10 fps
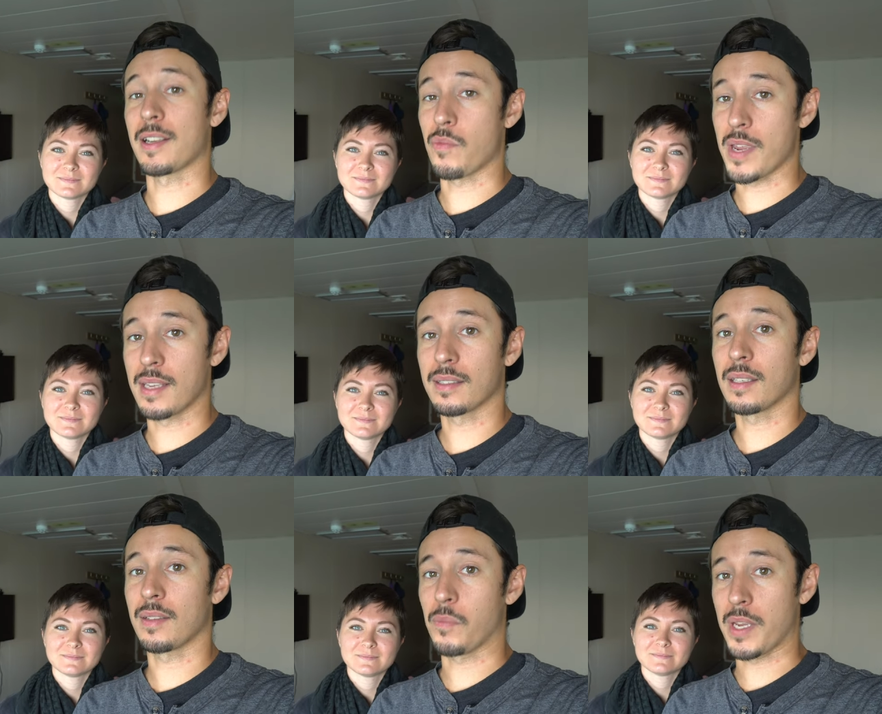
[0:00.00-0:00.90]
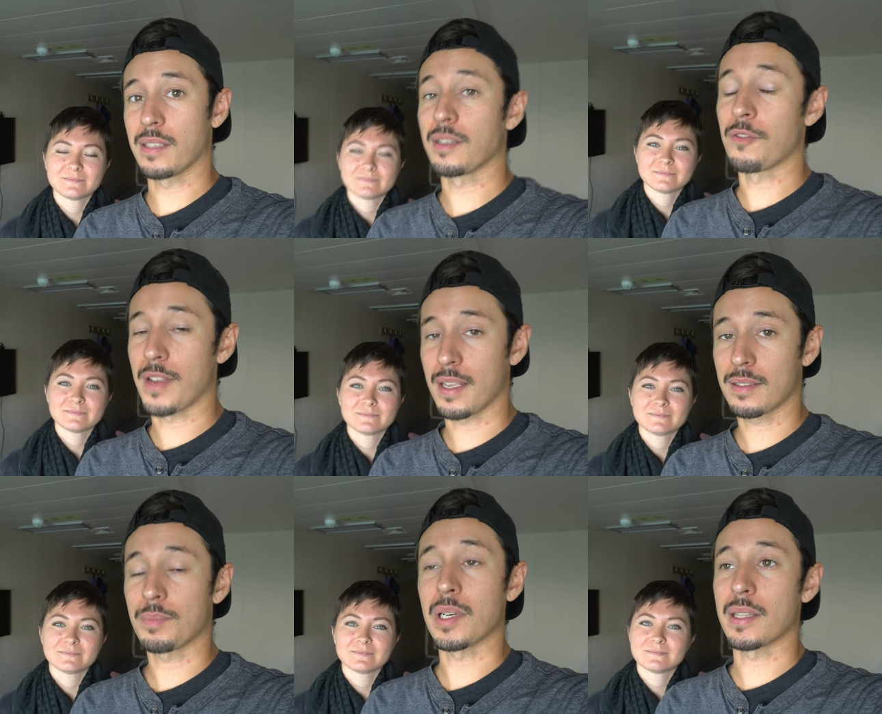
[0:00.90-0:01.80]
Speaker 1: like weeks and weeks in
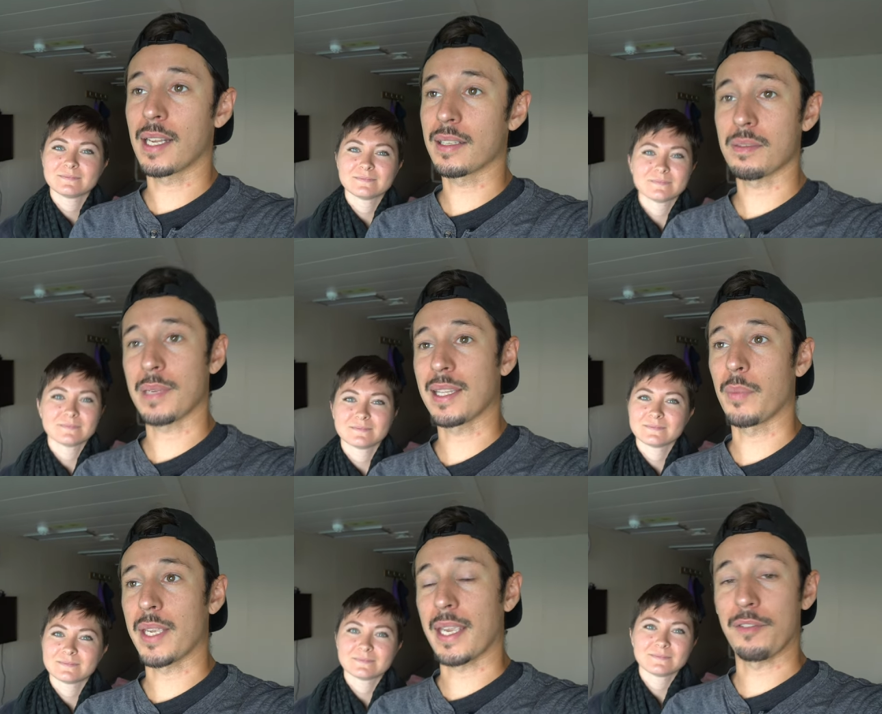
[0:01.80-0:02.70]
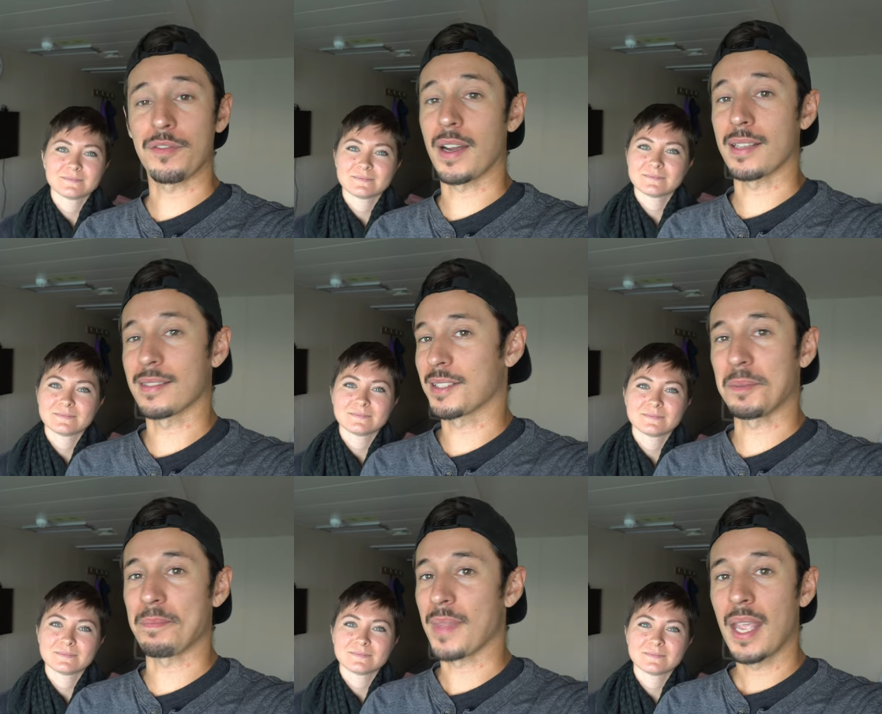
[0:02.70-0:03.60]
advance, but that doesn't mean that we can't find
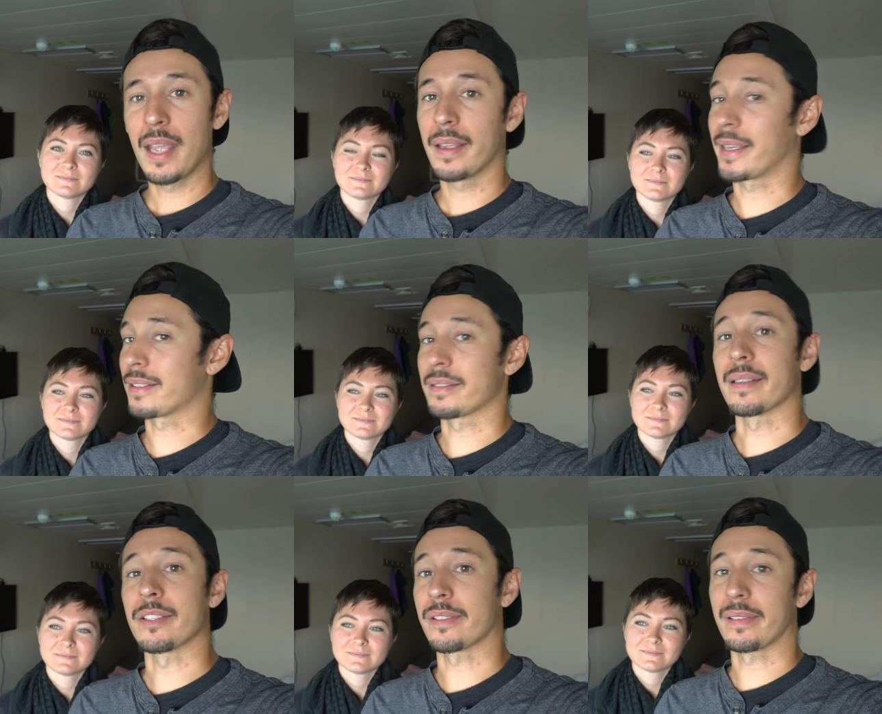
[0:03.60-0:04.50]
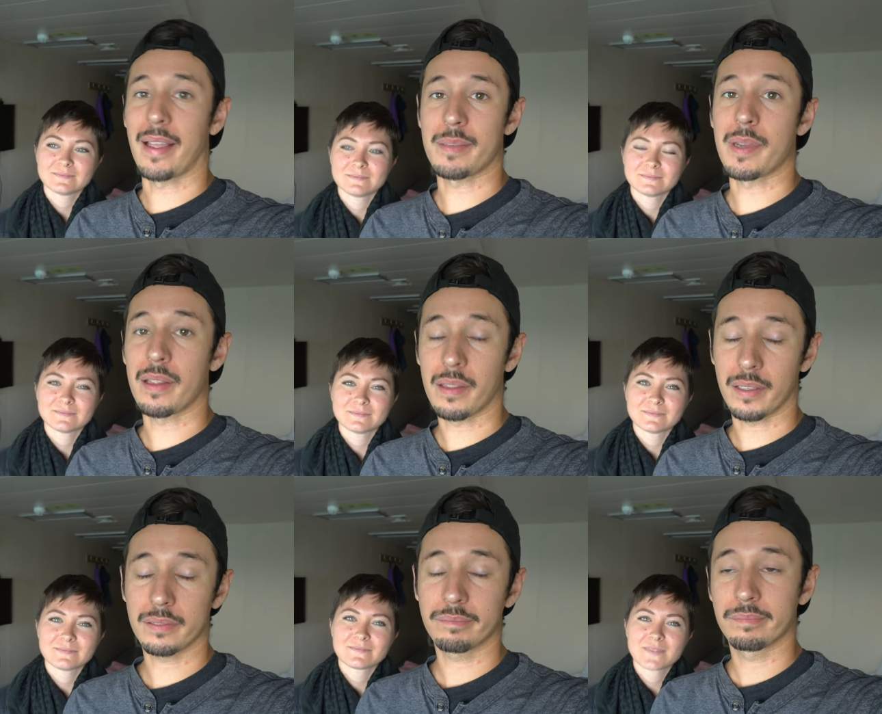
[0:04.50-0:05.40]
some cancellation last minute
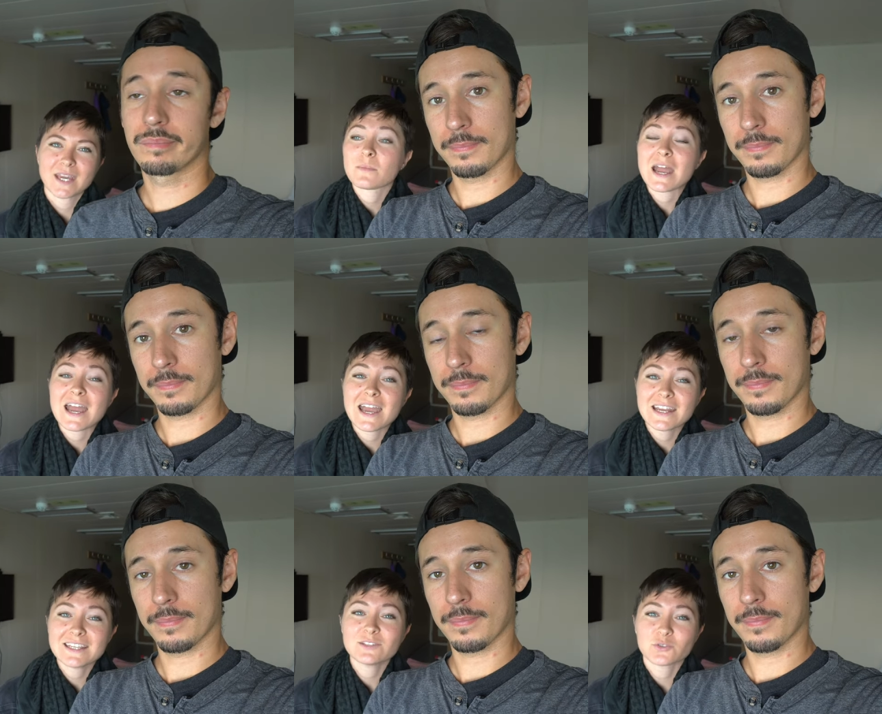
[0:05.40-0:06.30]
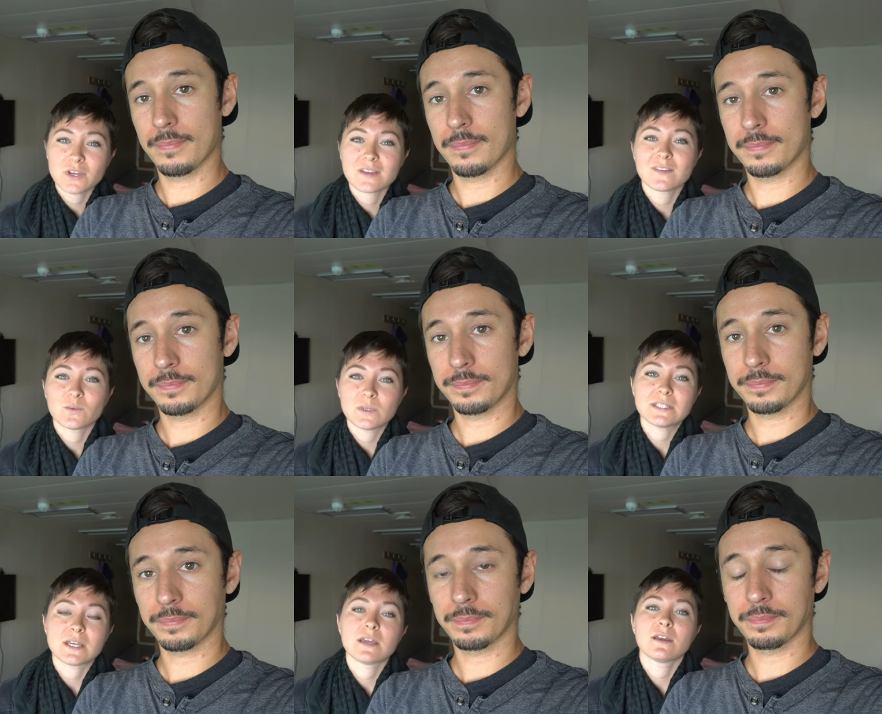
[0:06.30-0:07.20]
thing.
Speaker 2: Any train that we
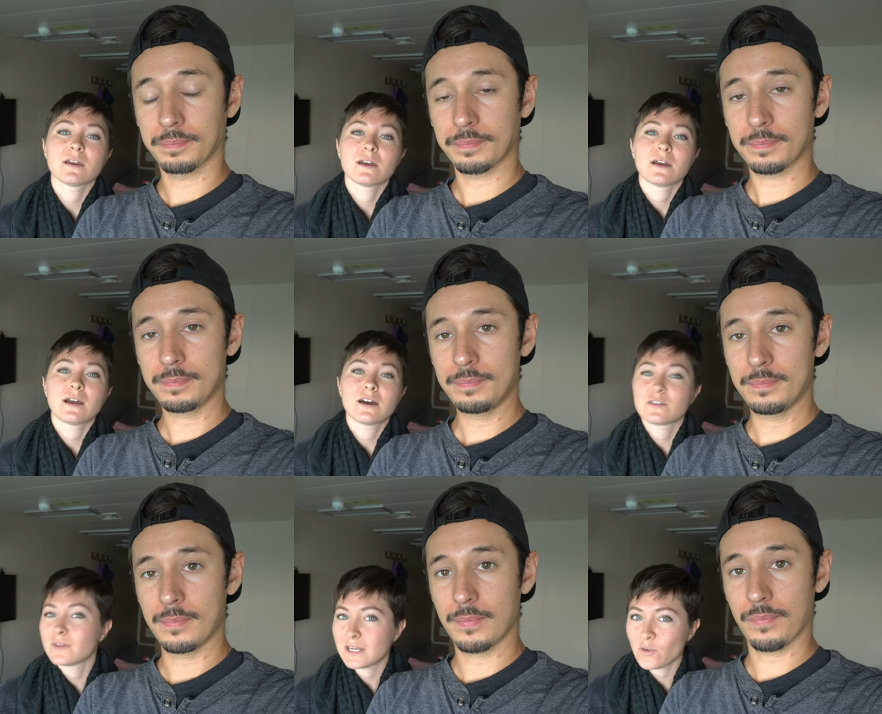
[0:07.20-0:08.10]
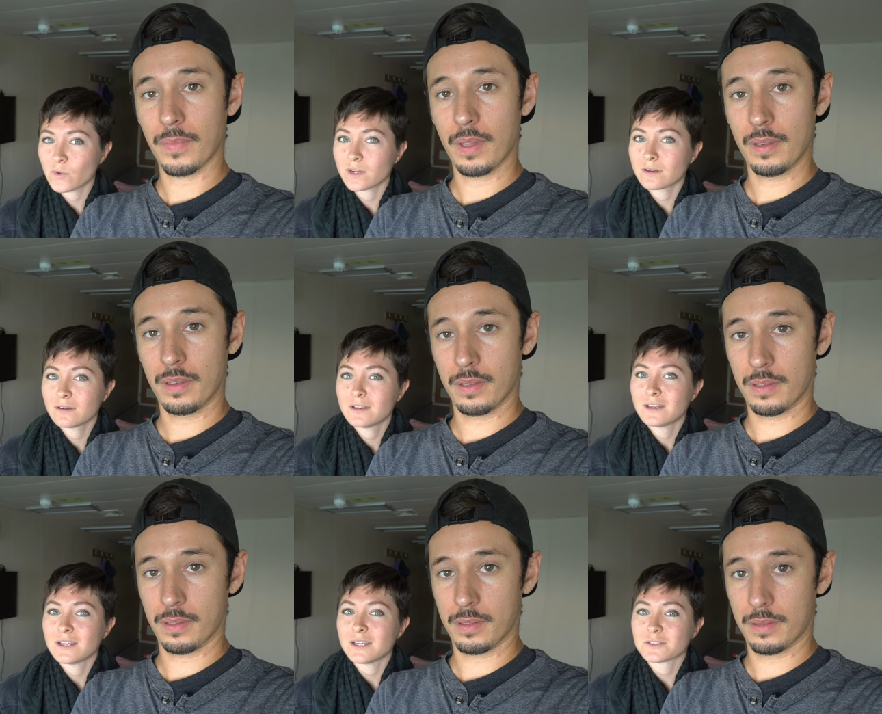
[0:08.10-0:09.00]
take out of anywhere
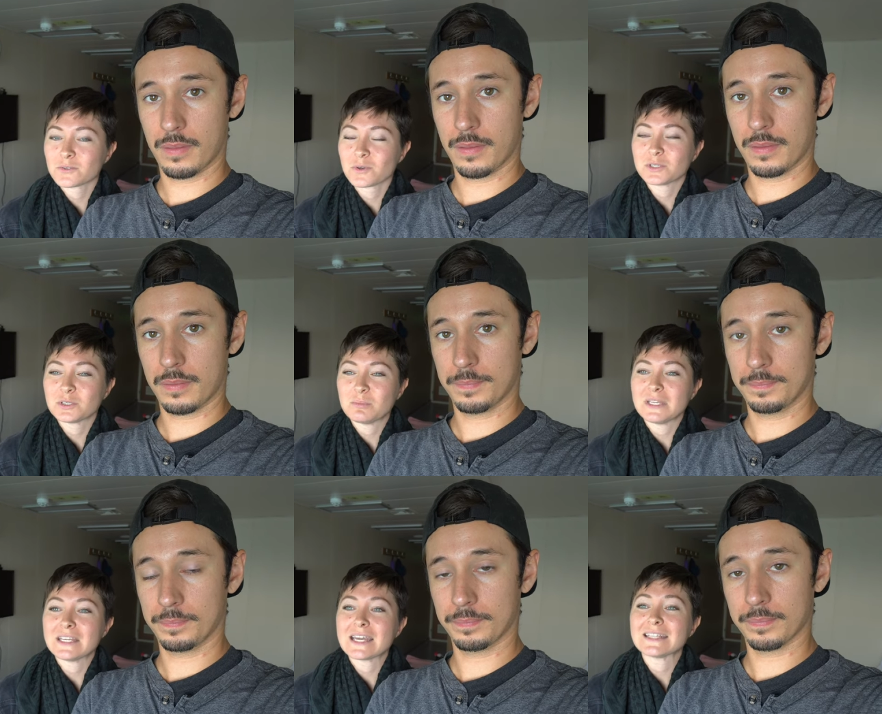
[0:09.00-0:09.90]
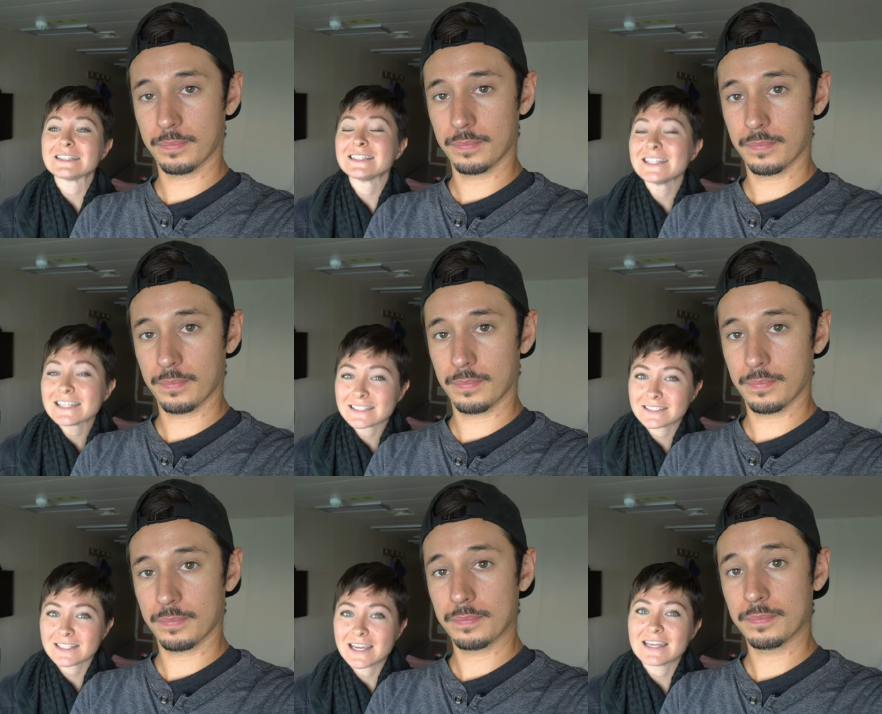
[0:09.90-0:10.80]
is going to be at
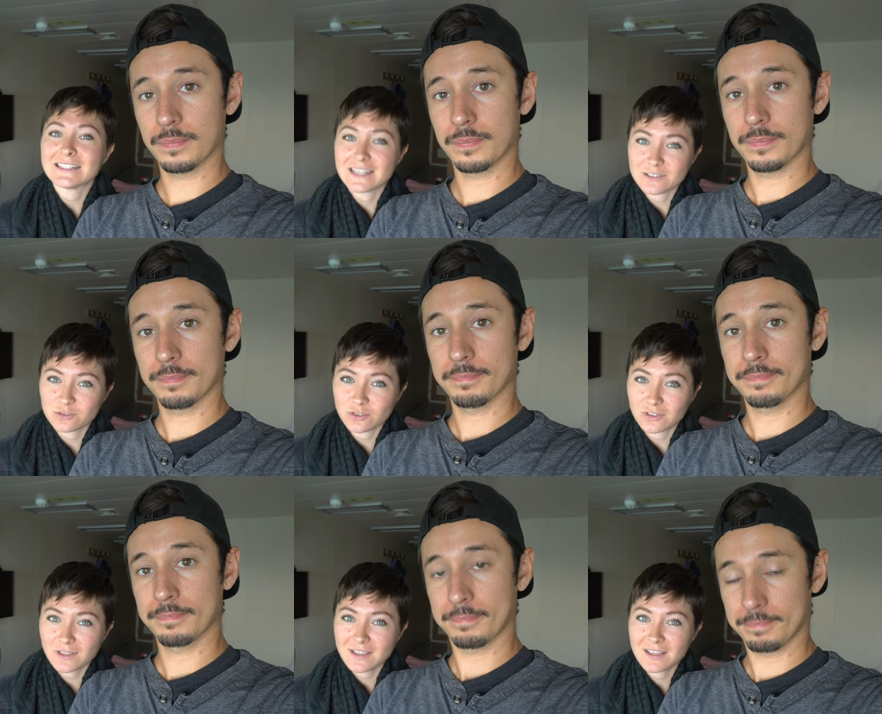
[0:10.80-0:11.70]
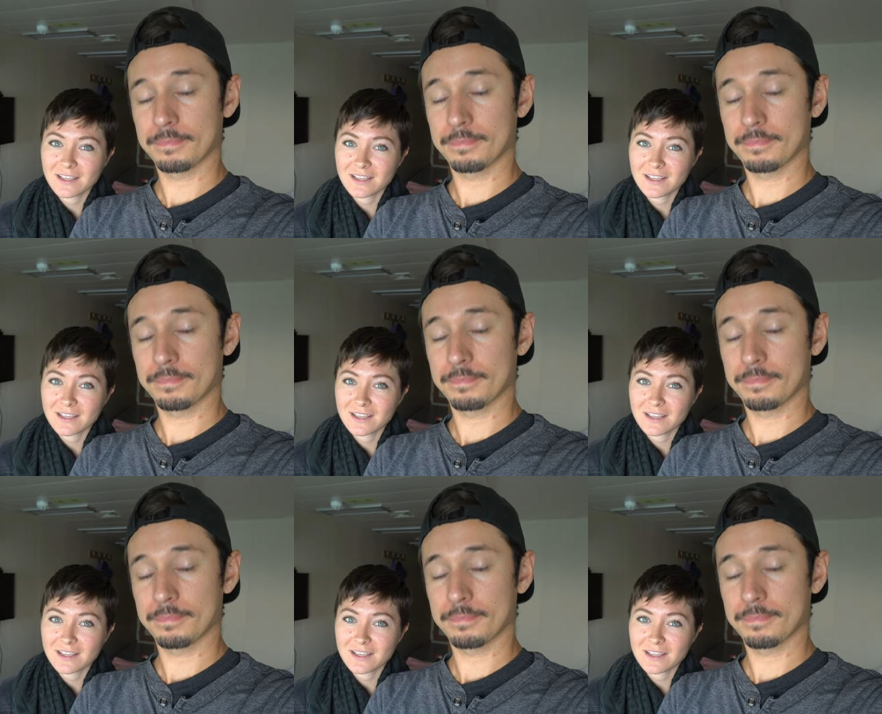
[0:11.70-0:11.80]
least a day's journey,